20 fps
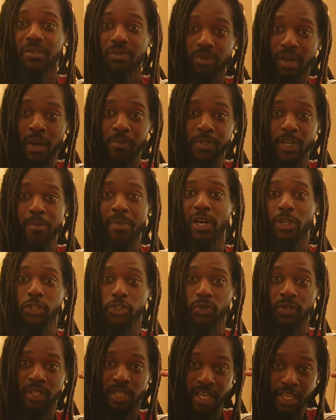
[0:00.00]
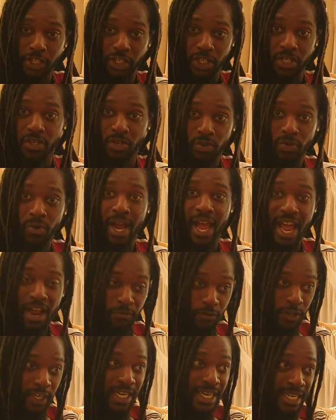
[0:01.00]
I'm talking about traditional
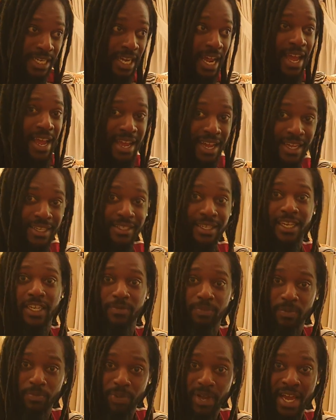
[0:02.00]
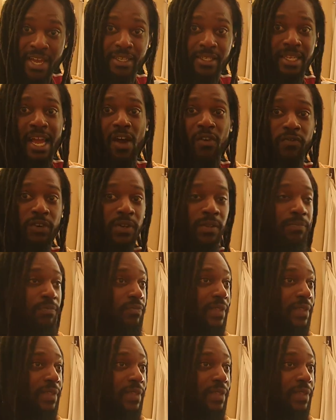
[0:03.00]
African dance that has been passed down for